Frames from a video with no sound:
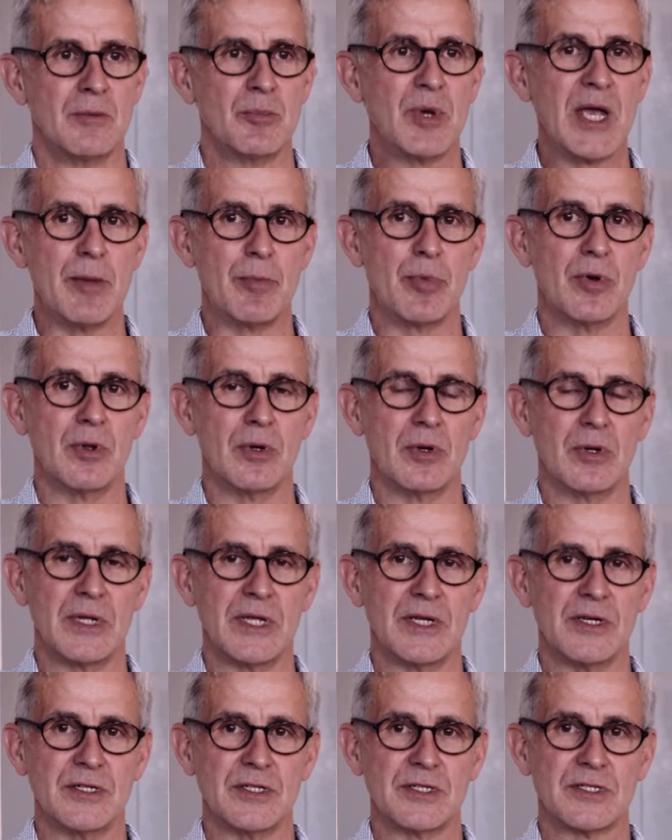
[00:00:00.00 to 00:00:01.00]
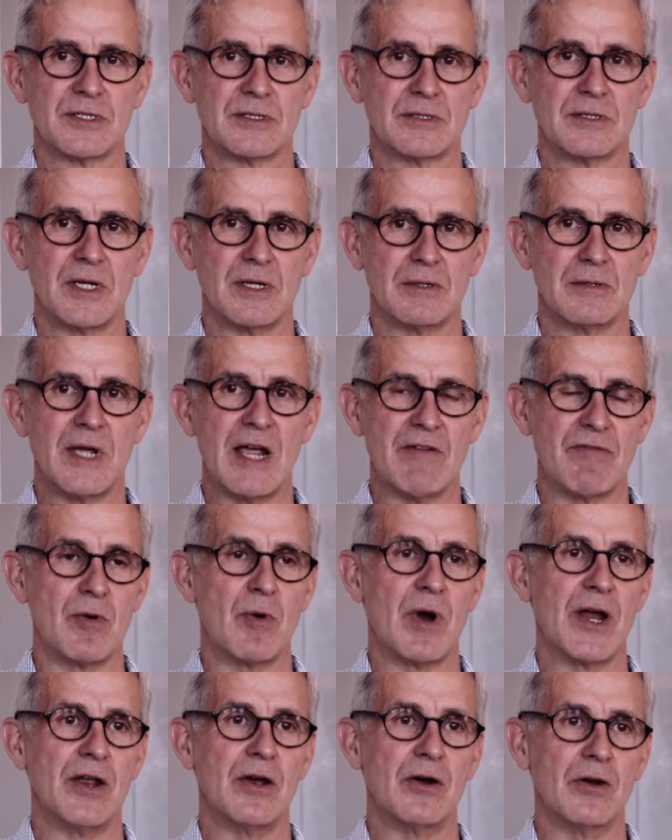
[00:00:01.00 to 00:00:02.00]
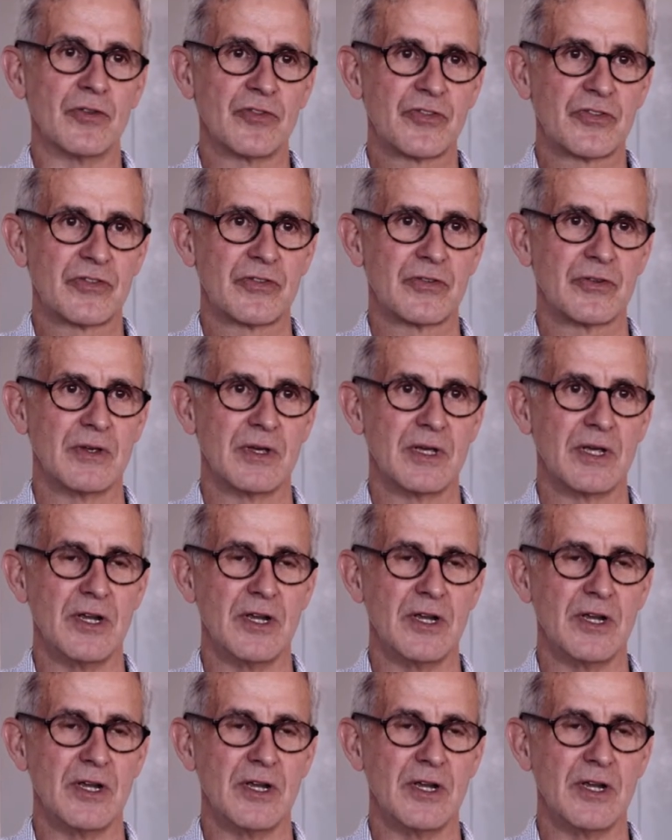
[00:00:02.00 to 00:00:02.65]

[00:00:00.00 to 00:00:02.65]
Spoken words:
people and everyone else.